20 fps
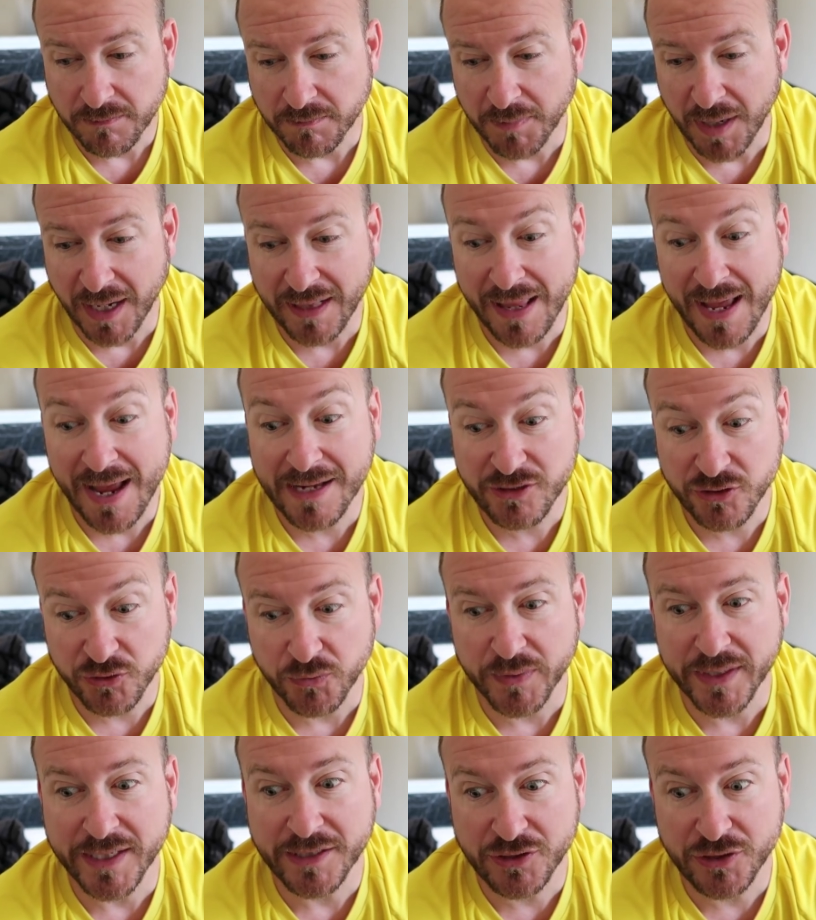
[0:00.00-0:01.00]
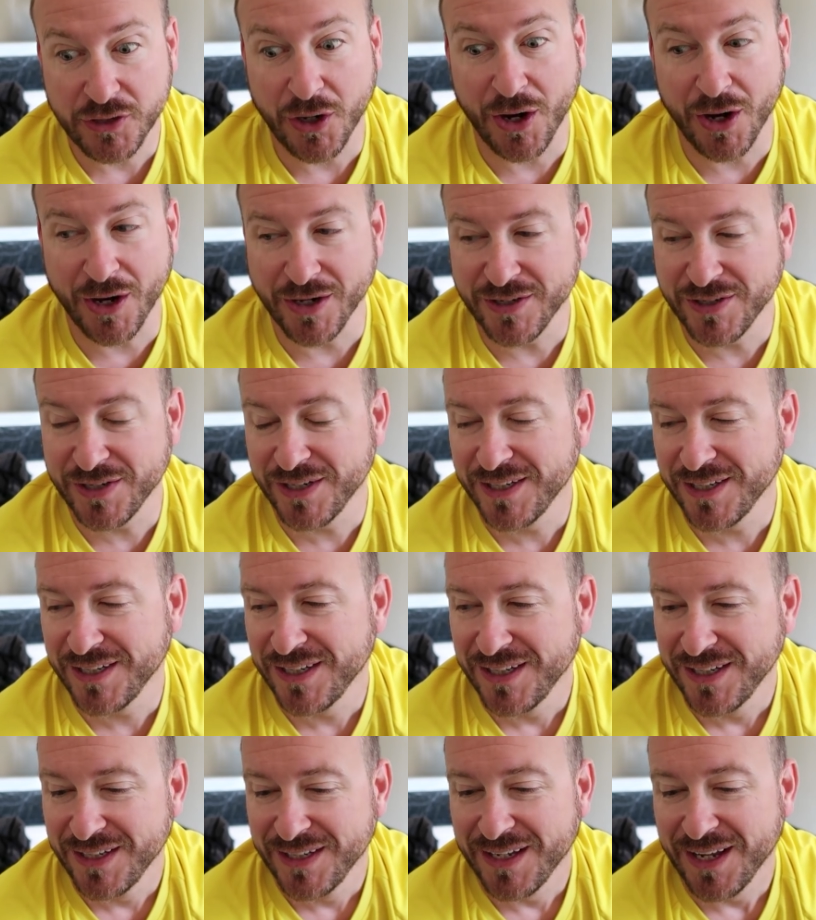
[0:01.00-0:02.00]
my last restart.
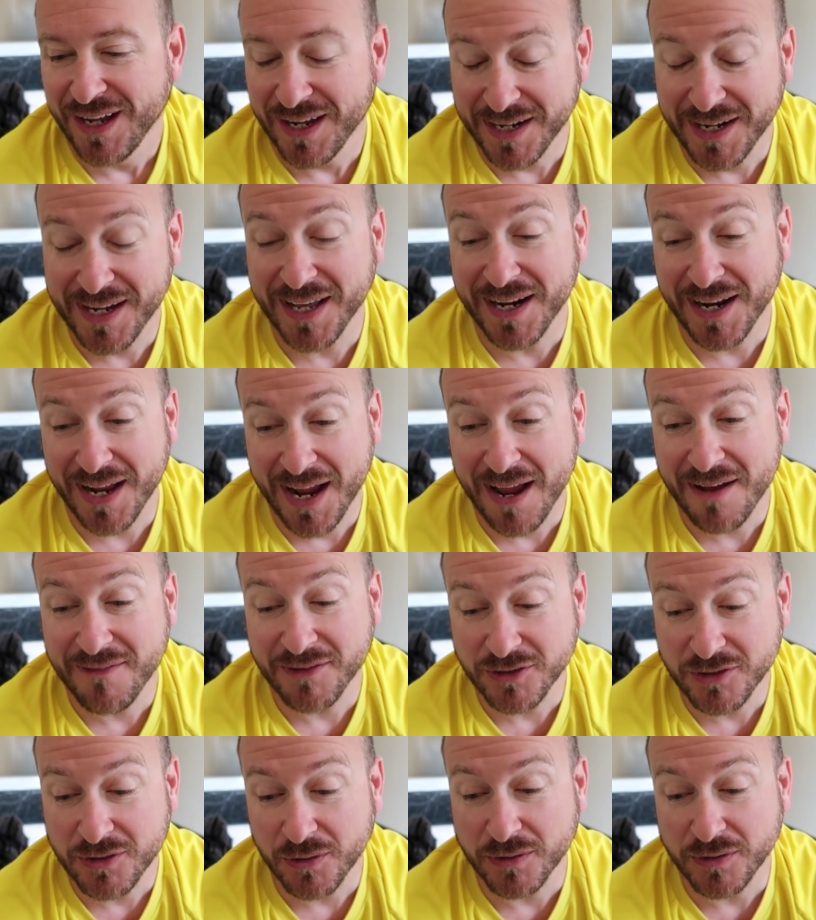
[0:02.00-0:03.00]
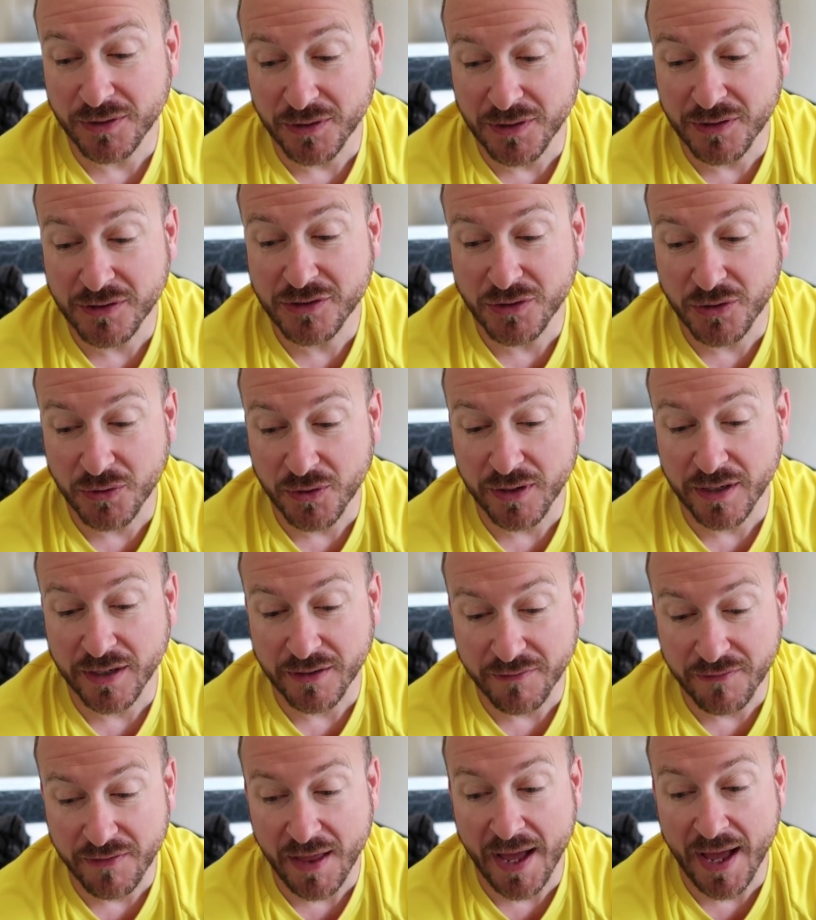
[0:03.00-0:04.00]
Again, I haven't told you the
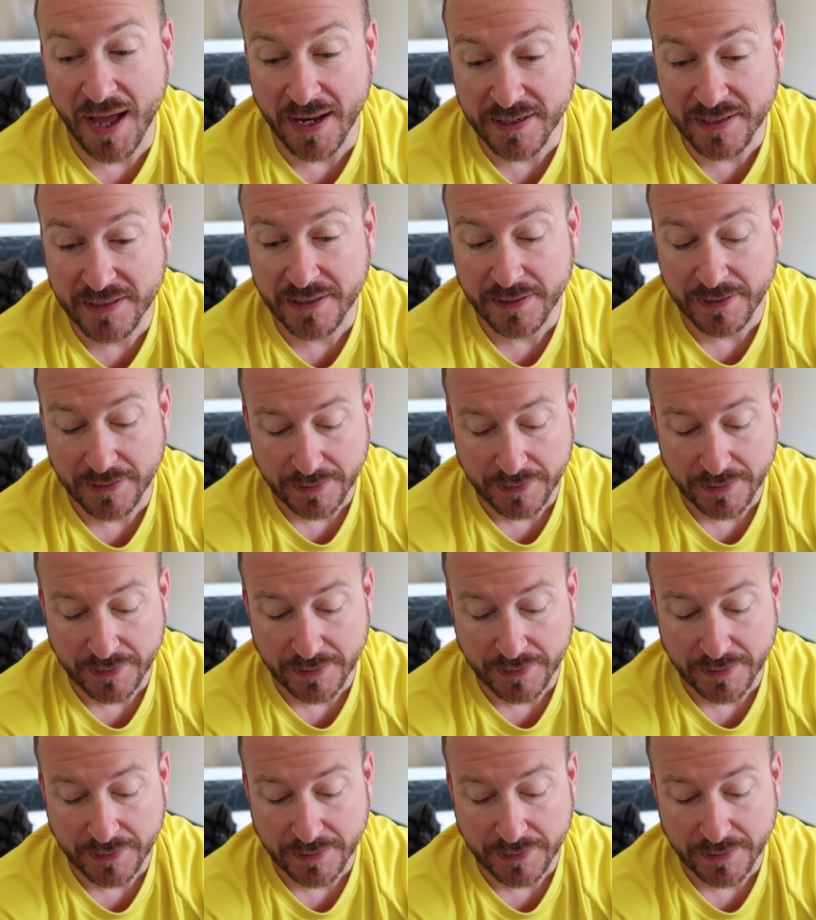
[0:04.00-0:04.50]
story of that.